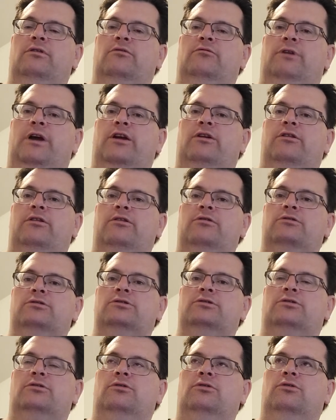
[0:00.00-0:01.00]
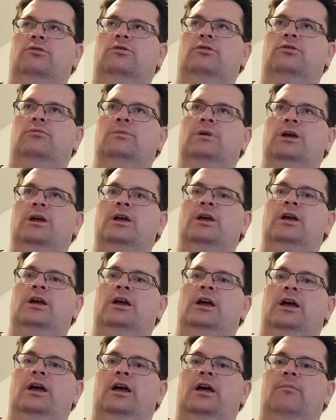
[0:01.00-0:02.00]
Records or
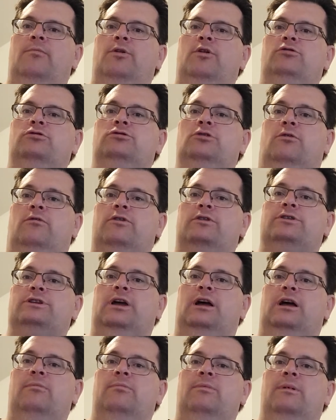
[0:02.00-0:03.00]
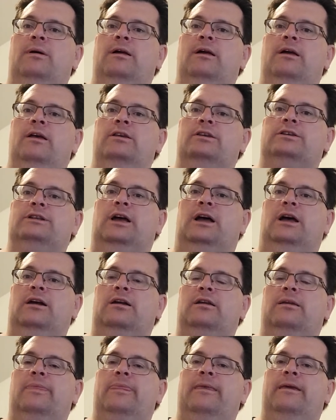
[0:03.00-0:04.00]
uh, Boone's Overstock,
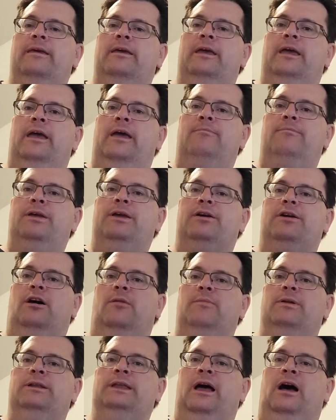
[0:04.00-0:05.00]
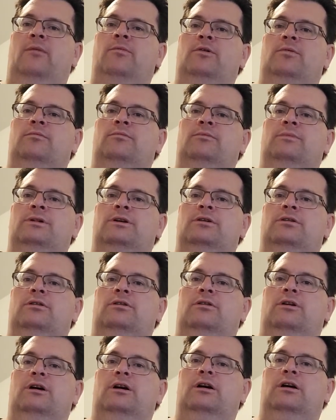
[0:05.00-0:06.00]
stock, and pick up an album
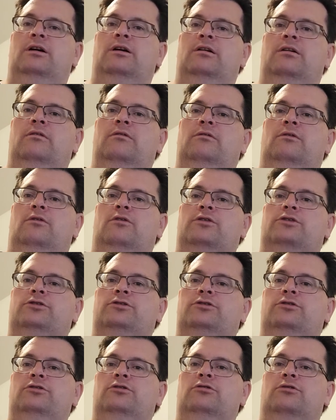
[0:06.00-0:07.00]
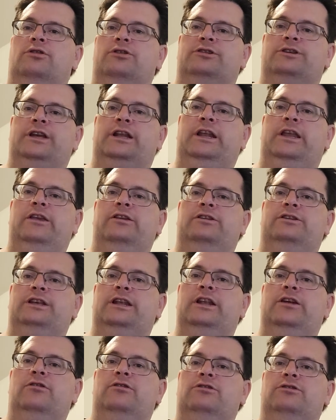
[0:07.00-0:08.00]
uh, or two or CD,
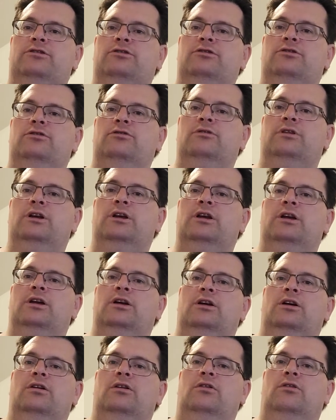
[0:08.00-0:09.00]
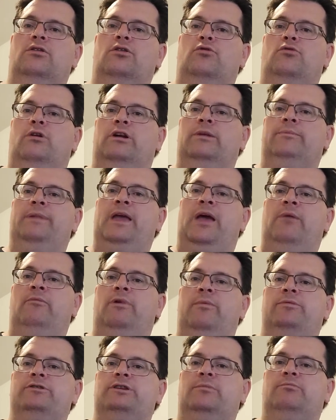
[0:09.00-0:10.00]
CD or two or go on a band
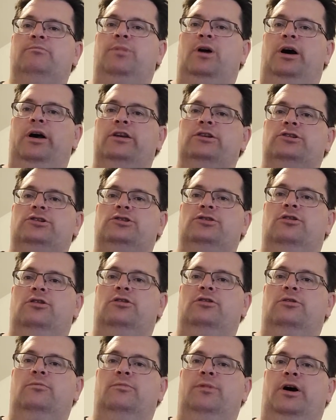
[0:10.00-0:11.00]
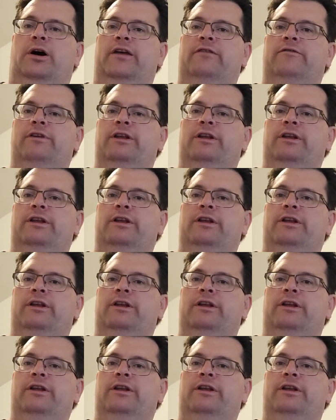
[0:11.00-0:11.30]
website and buy a shirt or buy a